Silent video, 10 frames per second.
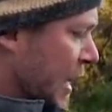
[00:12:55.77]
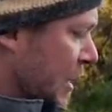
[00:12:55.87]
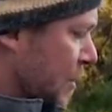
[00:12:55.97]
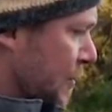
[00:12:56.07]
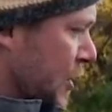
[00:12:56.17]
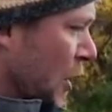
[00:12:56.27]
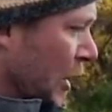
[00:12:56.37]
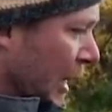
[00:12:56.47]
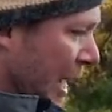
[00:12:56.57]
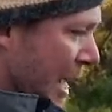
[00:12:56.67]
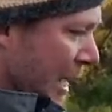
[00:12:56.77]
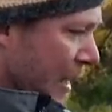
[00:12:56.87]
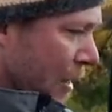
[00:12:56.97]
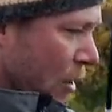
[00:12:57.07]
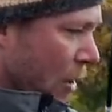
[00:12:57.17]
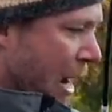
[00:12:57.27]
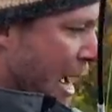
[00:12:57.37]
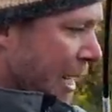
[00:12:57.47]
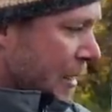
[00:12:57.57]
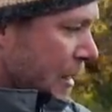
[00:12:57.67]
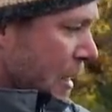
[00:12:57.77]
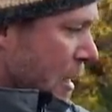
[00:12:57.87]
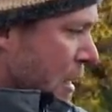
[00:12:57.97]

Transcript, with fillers: that these fish are laying in the grass,